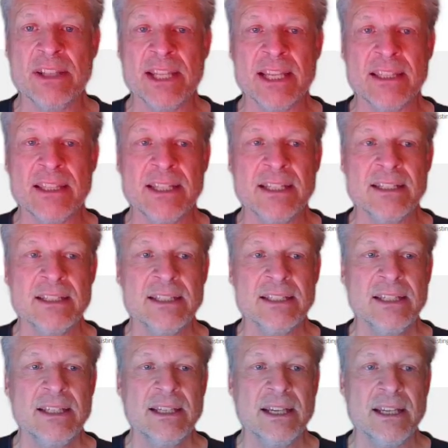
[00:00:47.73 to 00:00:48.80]
on that link
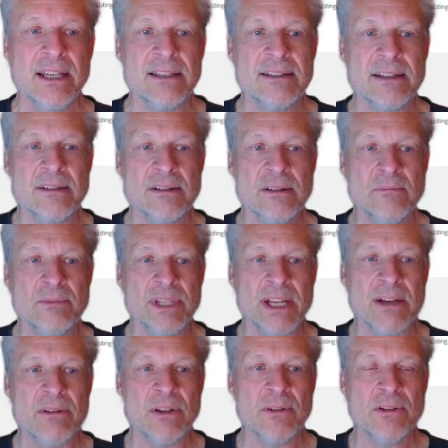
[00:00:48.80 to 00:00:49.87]
and it says, oh,
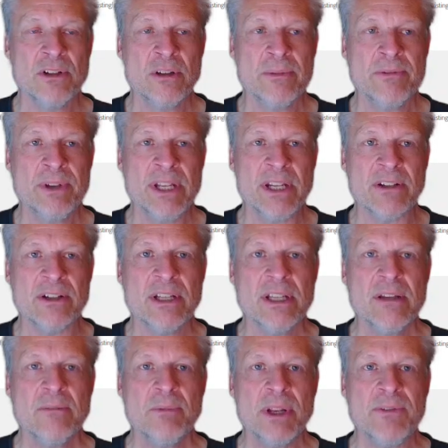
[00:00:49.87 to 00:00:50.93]
download Adobe Reader.
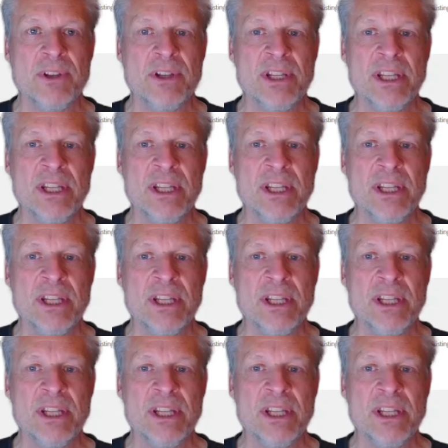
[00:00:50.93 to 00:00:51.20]
But if you